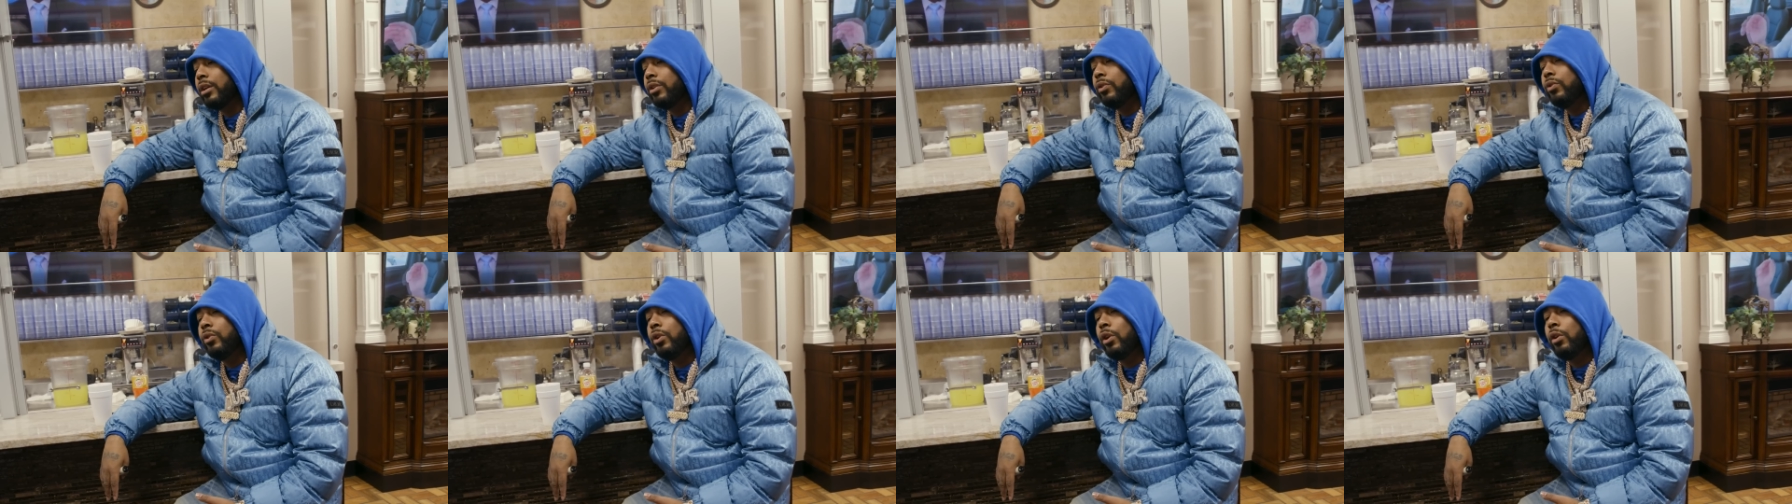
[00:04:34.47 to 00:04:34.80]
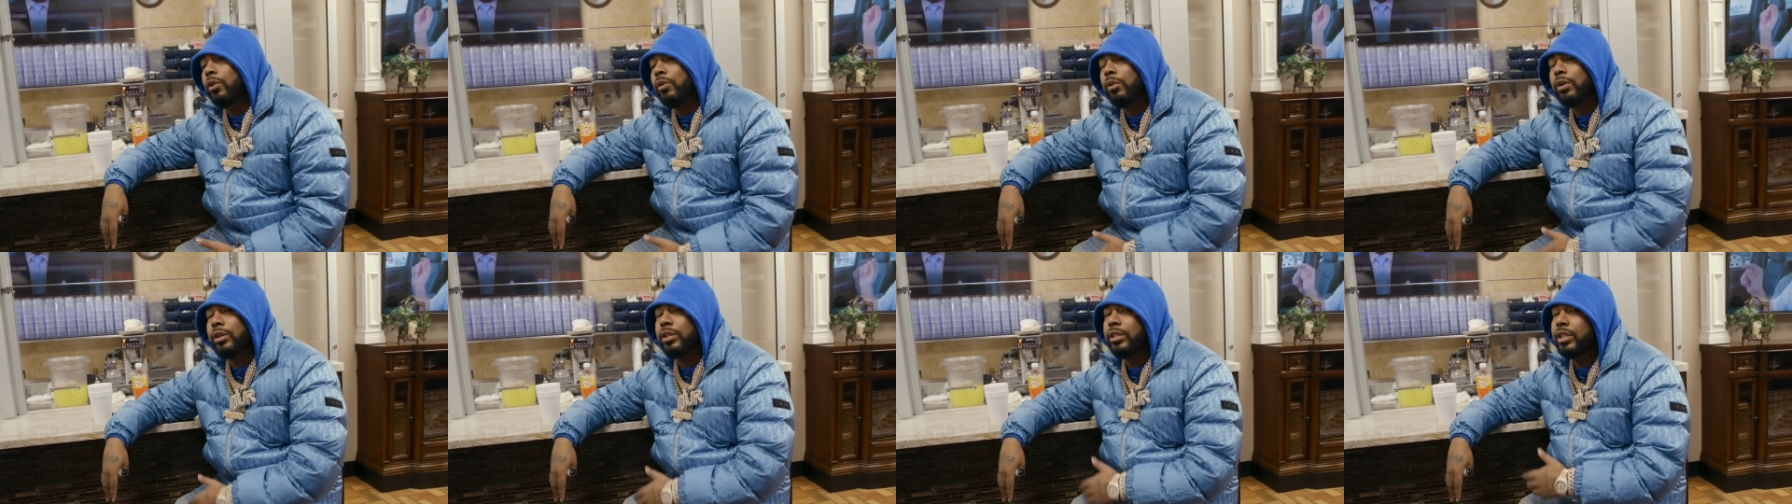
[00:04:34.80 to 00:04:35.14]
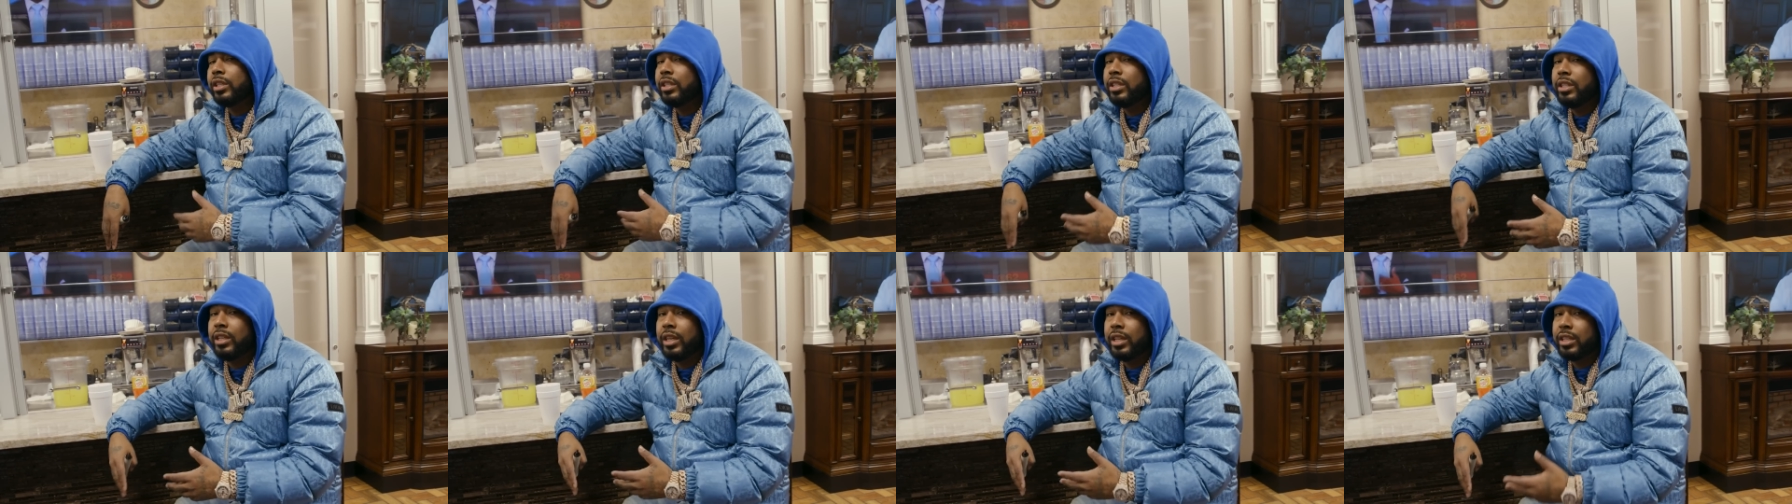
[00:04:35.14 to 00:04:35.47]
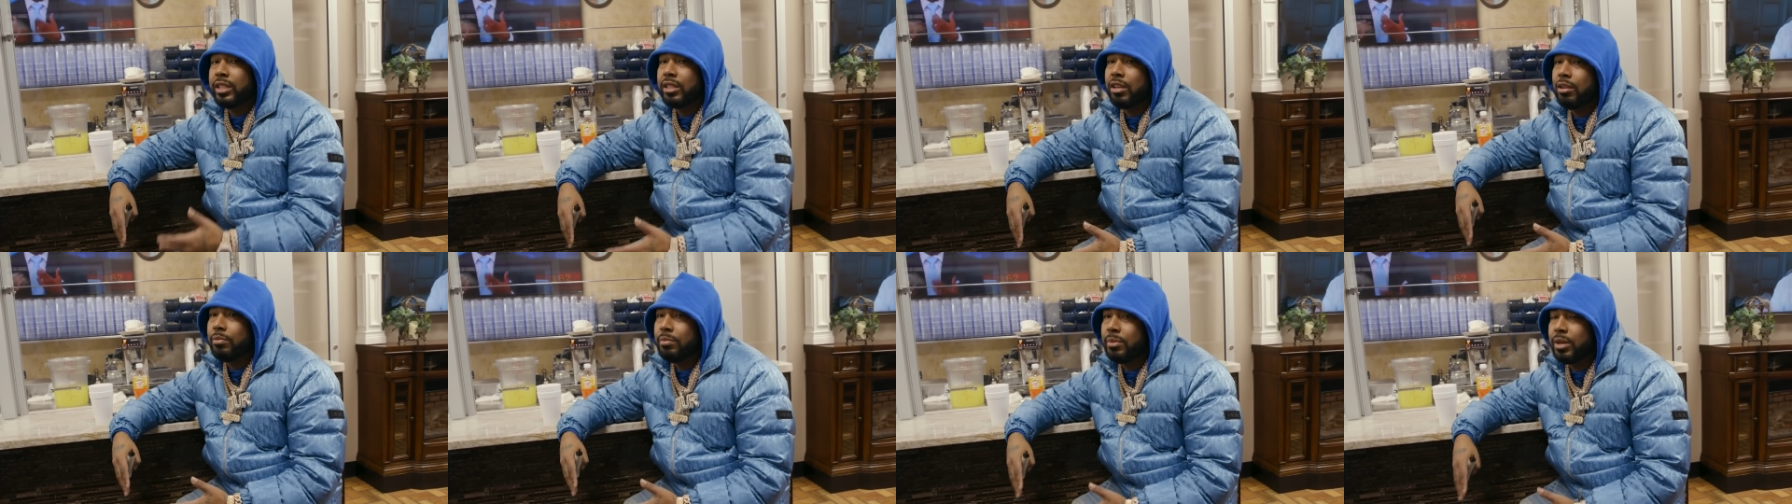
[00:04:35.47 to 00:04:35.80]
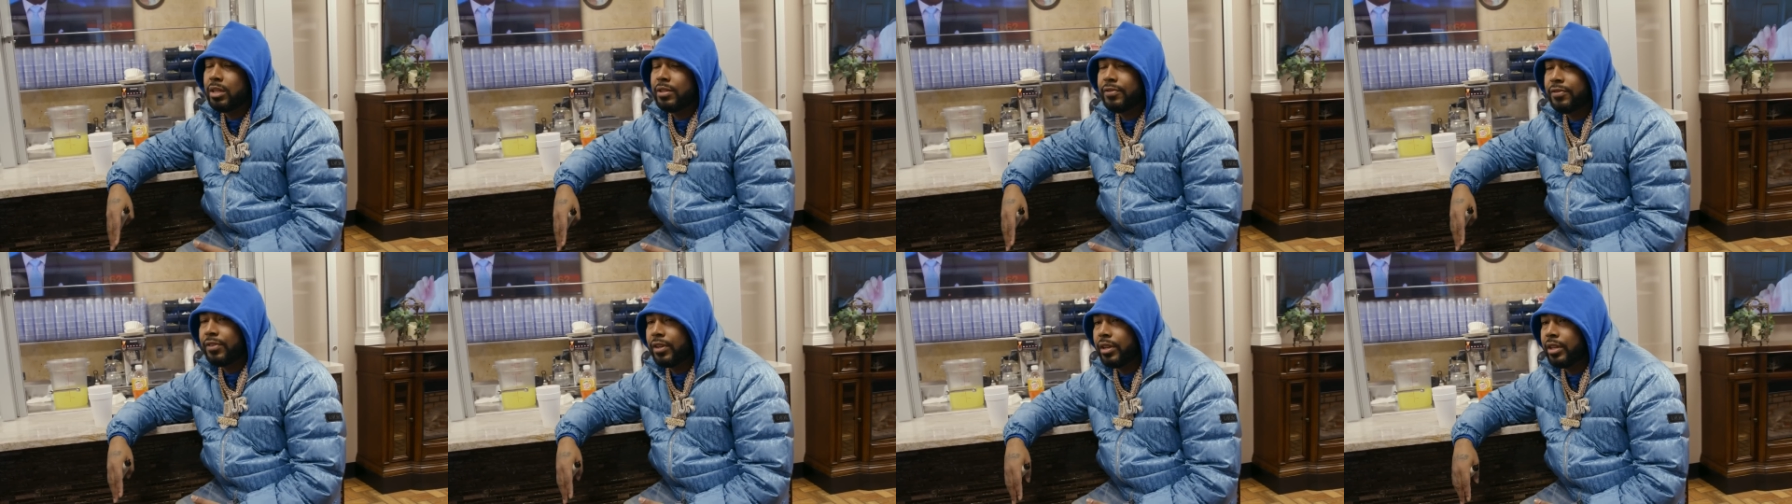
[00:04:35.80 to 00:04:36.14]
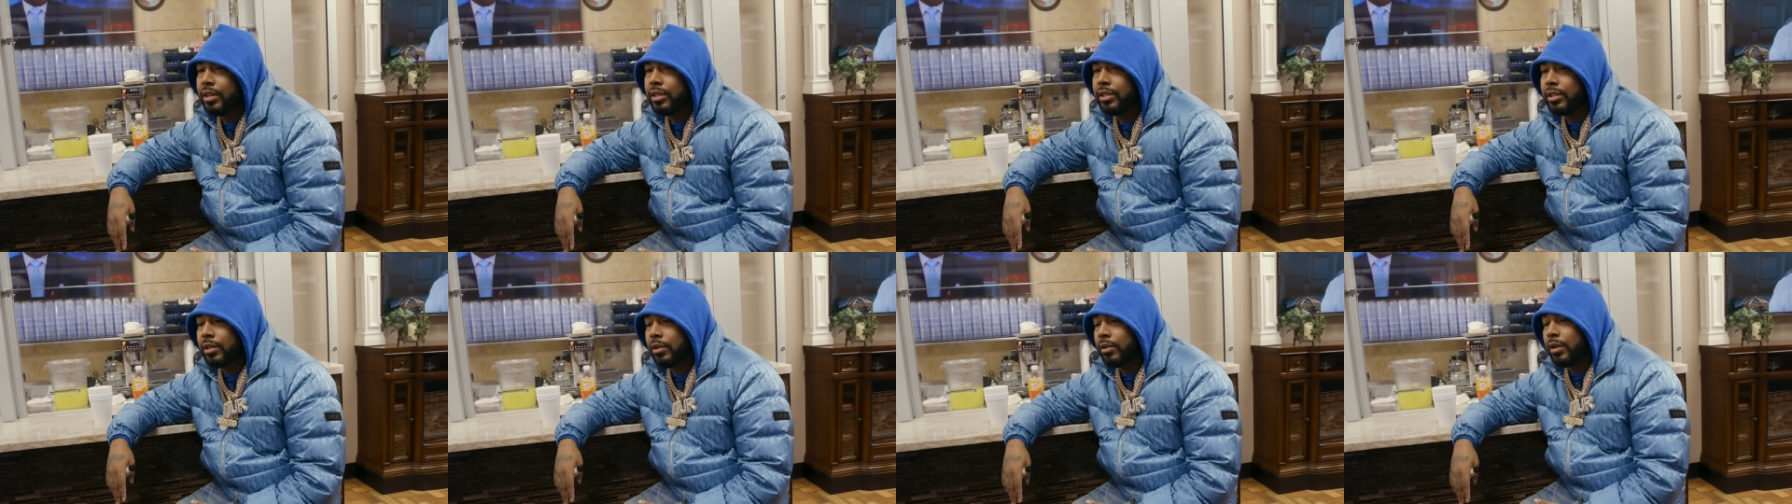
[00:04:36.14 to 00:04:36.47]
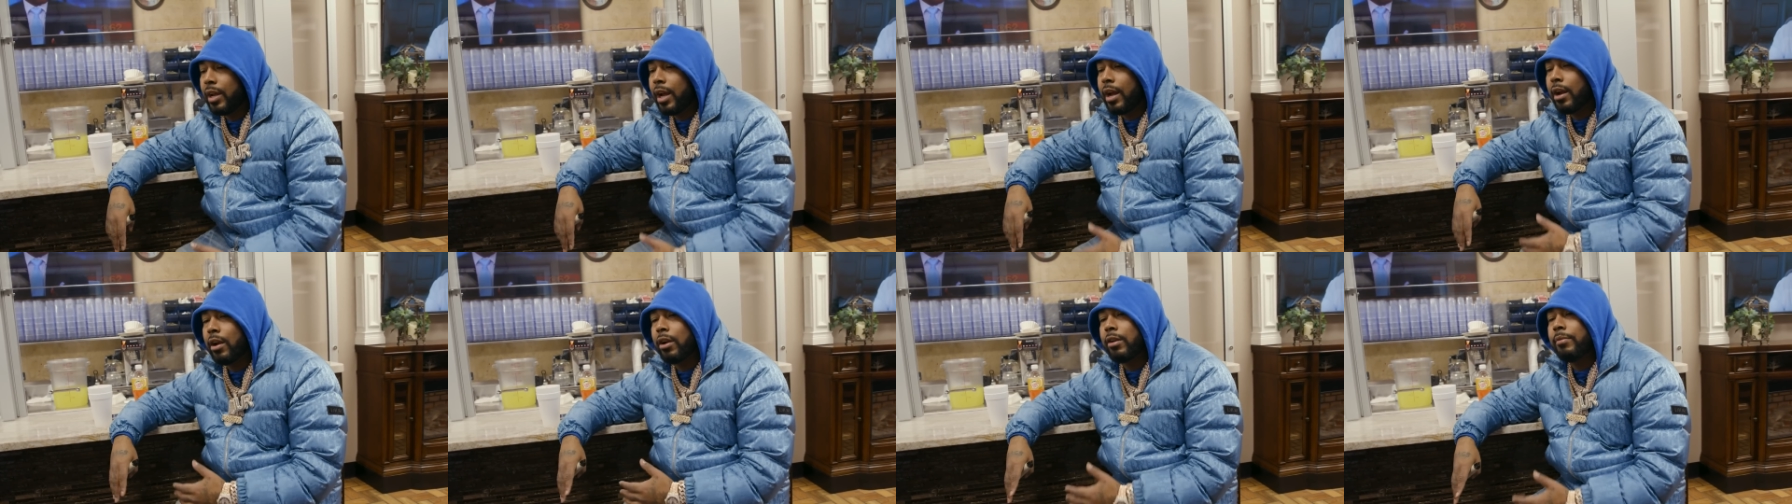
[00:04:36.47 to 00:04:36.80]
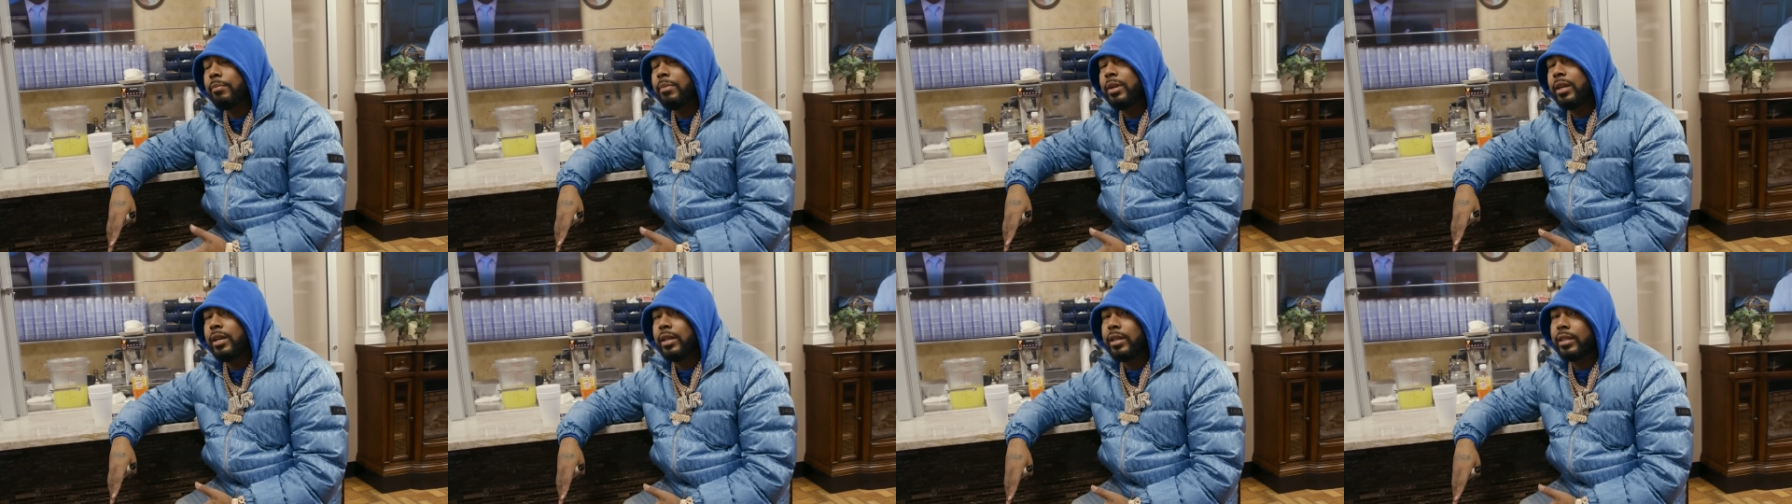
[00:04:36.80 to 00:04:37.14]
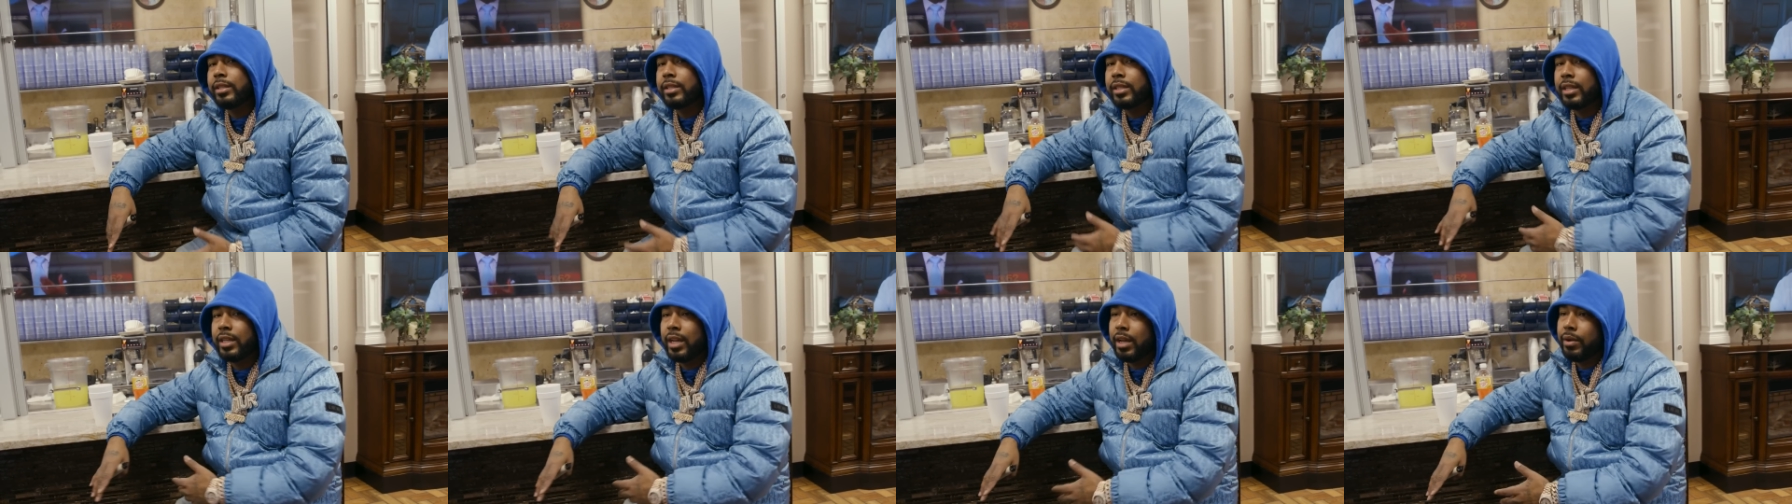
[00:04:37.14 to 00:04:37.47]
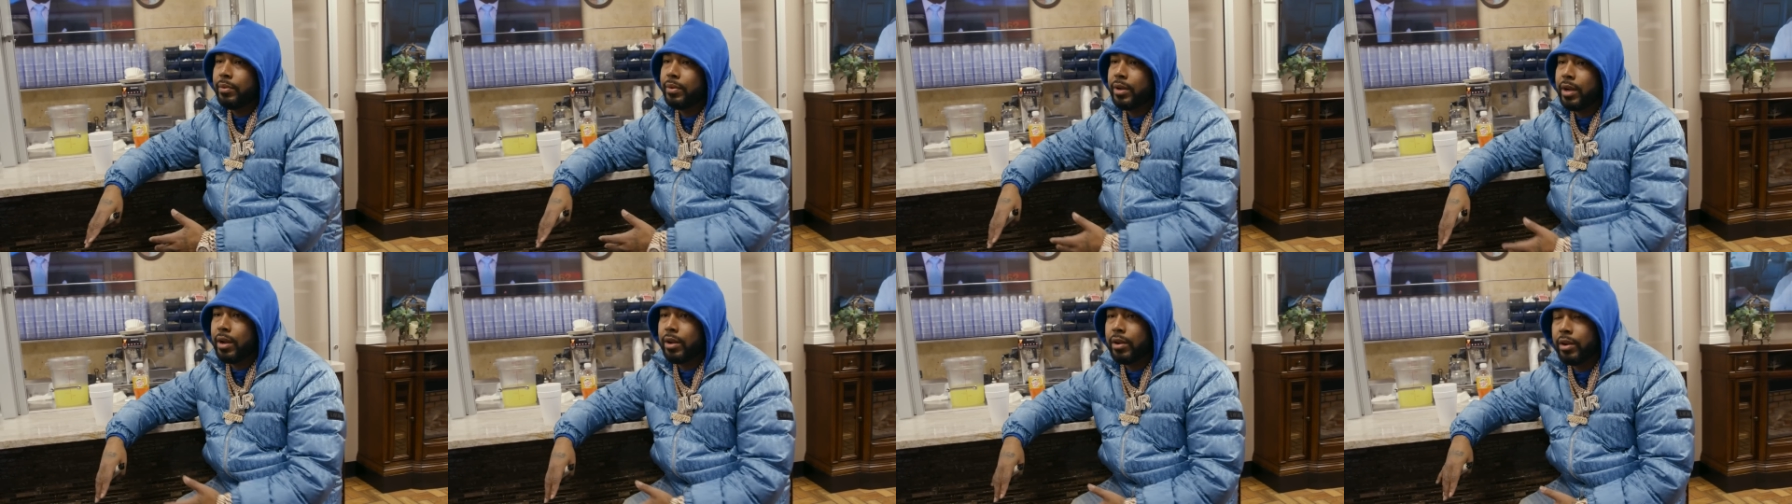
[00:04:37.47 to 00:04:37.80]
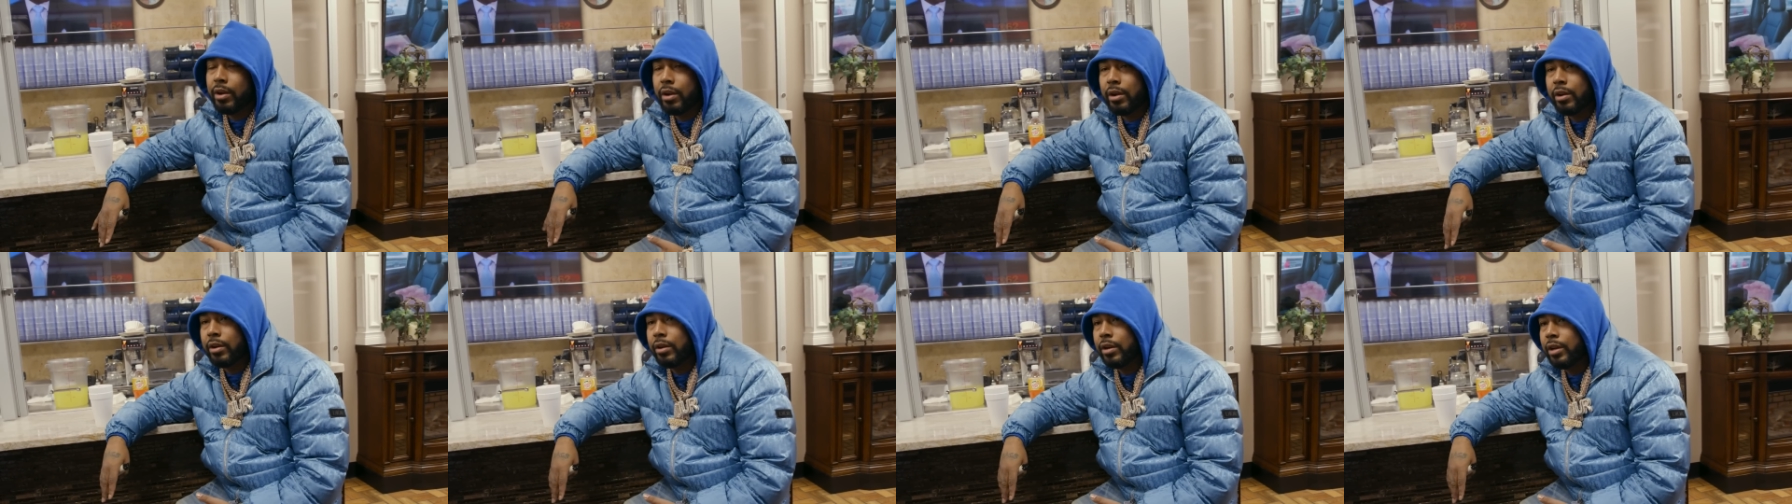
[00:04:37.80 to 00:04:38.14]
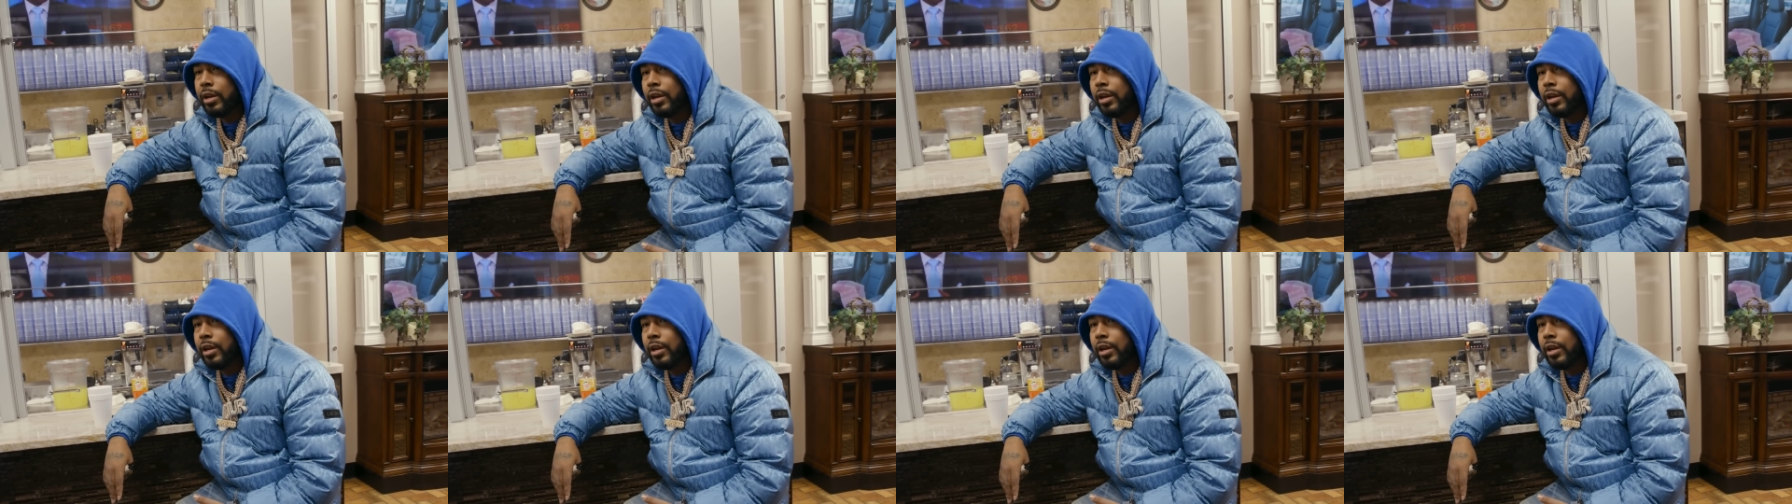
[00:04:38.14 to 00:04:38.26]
You know, and she did so much for us, so that hurt me to see that we hurt her.